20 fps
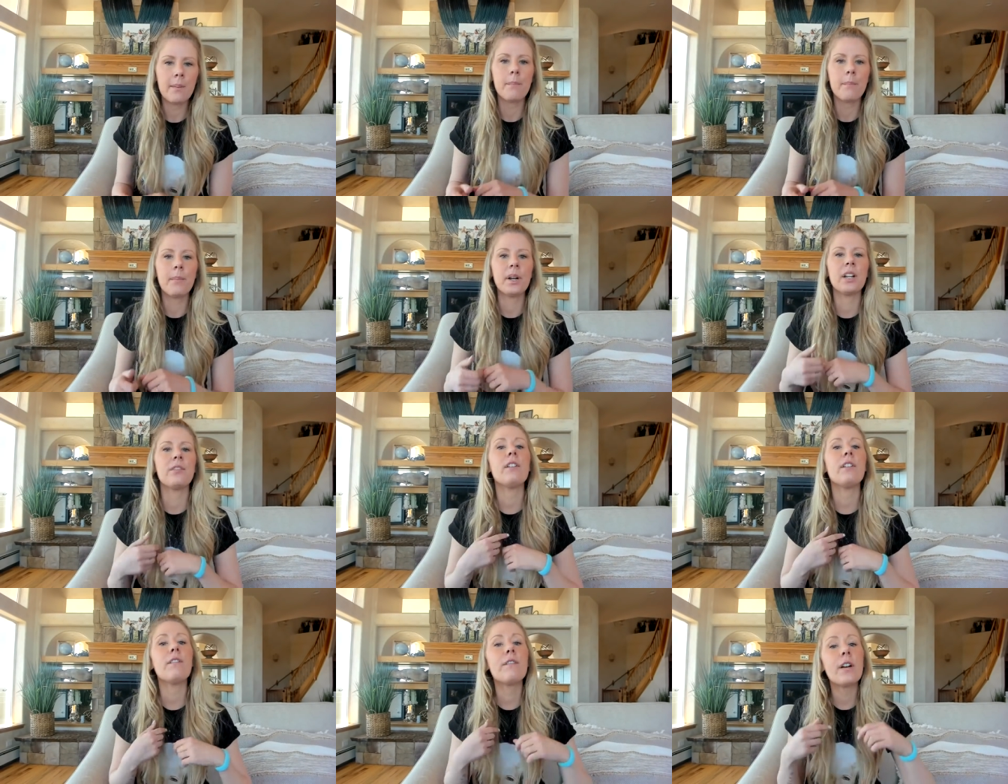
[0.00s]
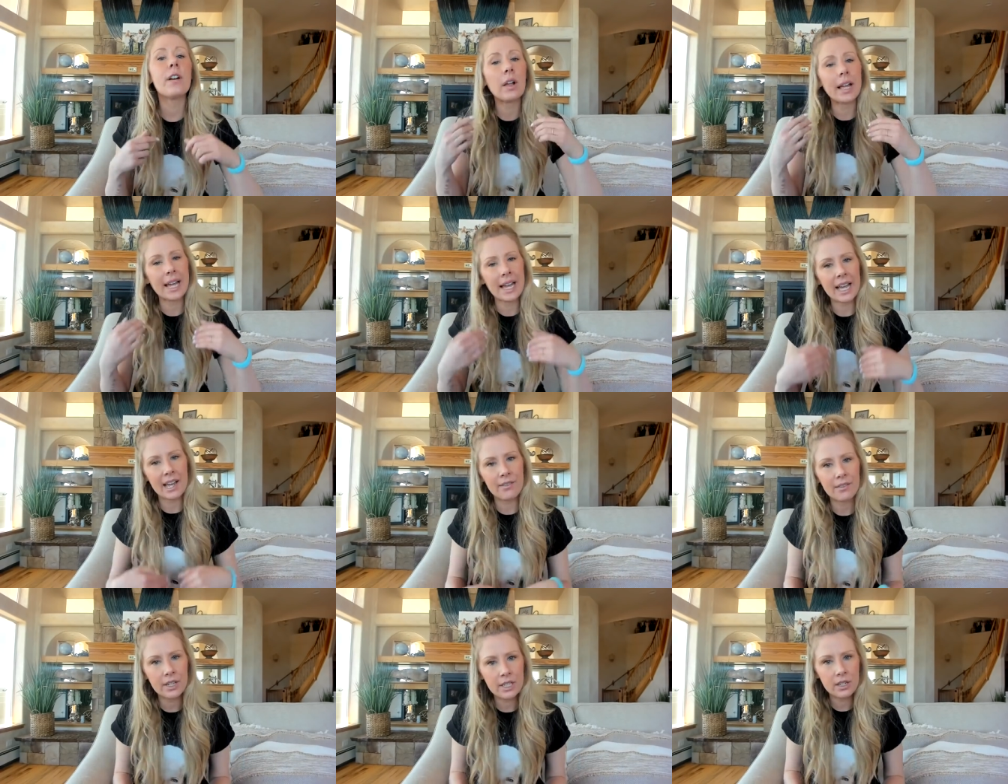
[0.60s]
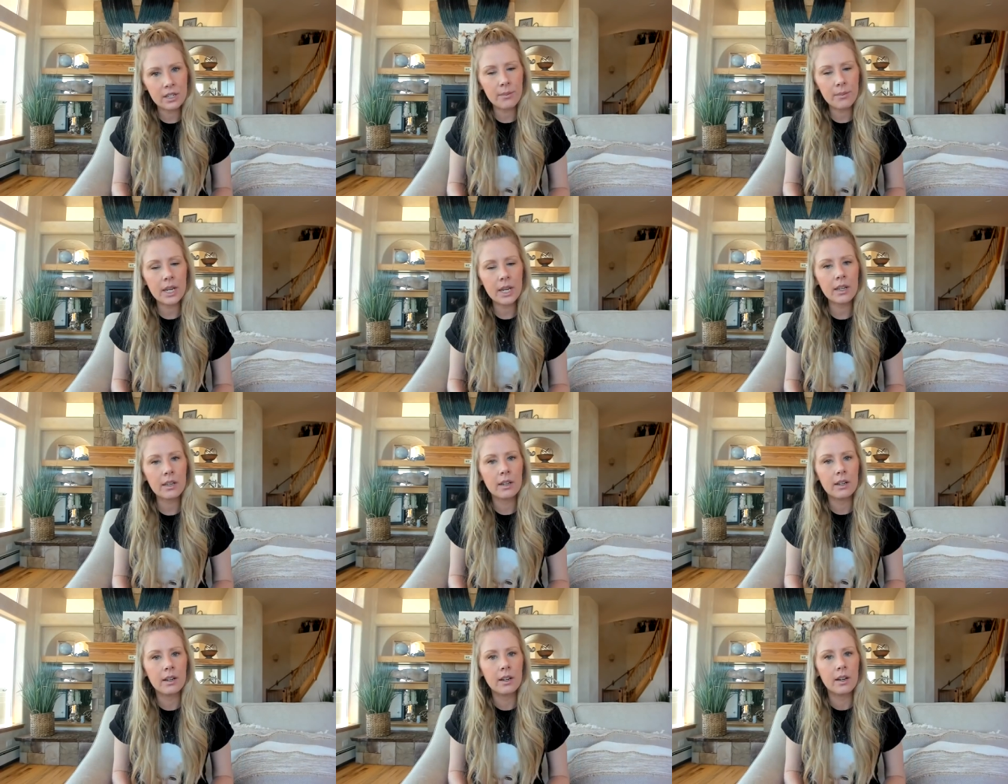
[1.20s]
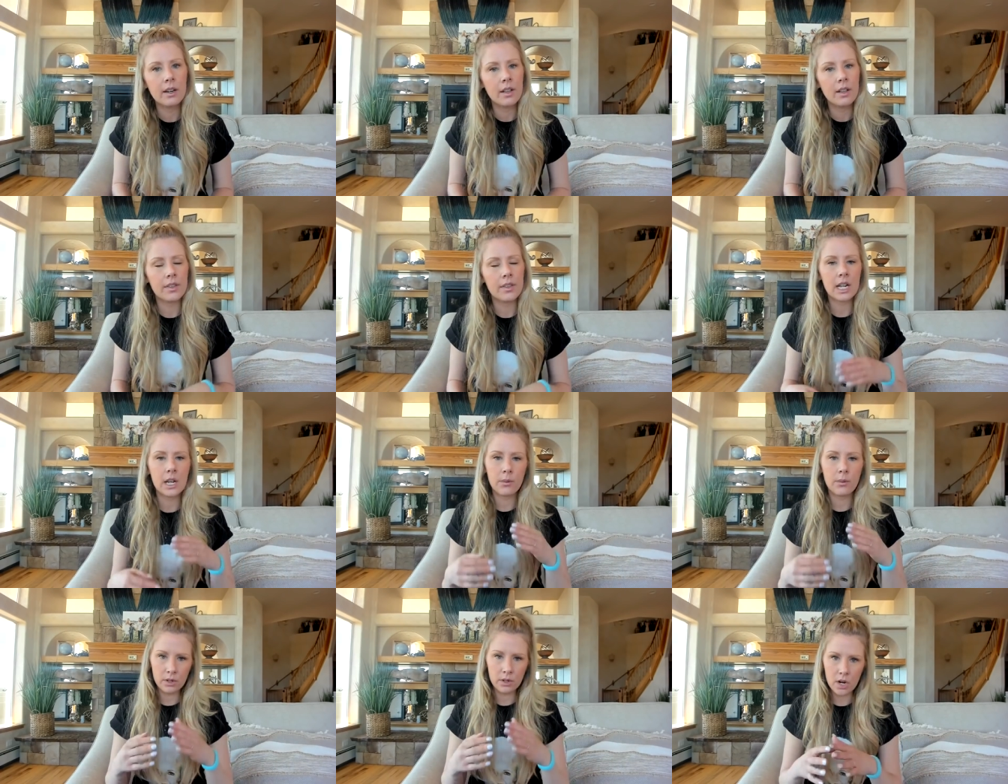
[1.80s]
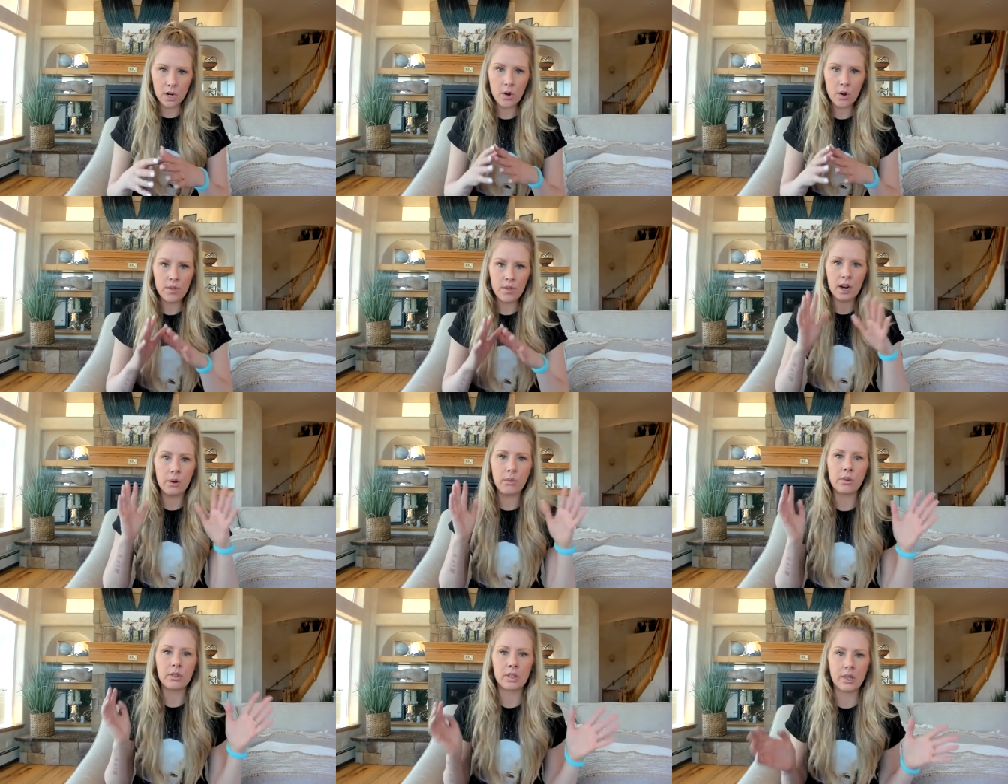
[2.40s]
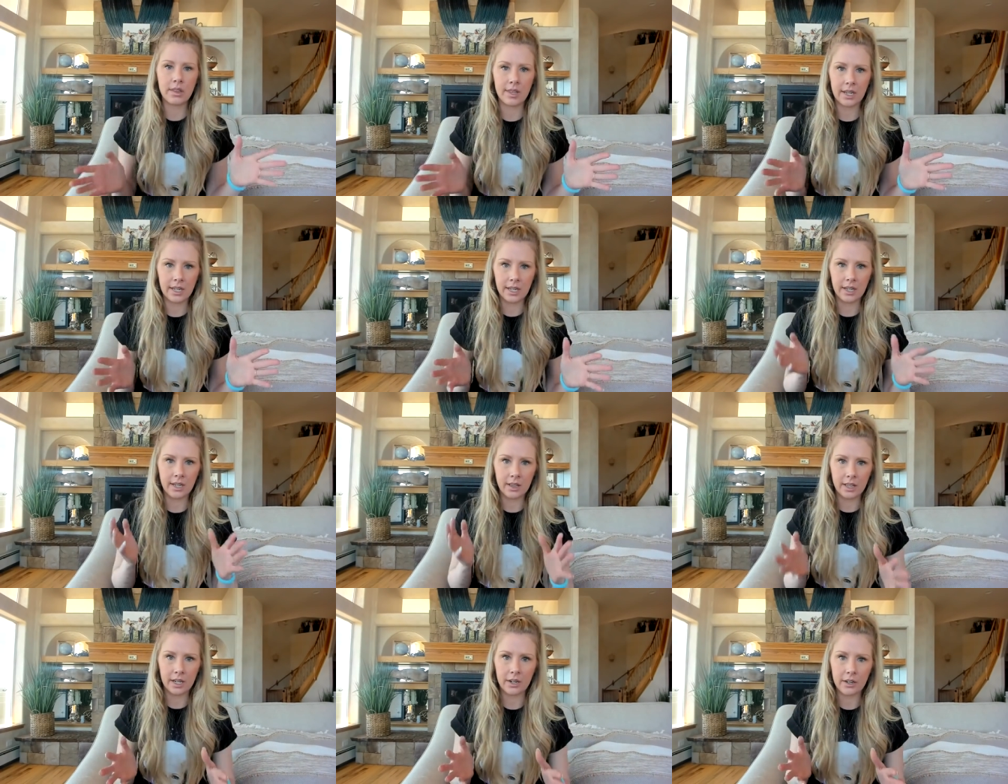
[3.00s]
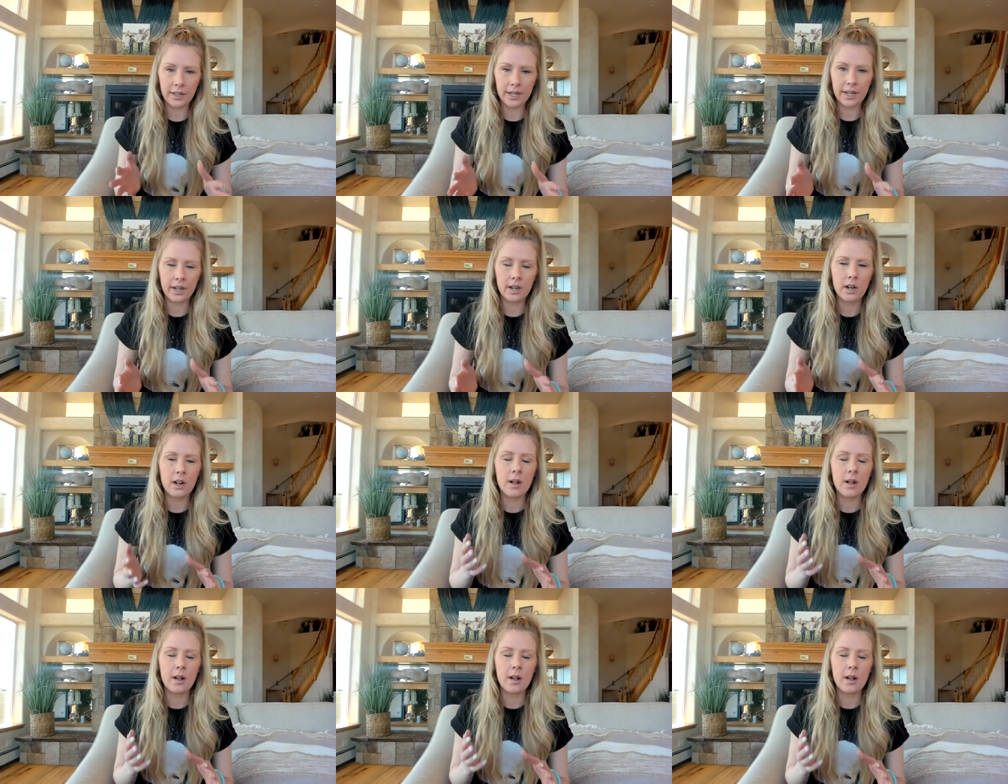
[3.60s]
But if it felt heavy to me, then I would know that I wasn't thinking clearly.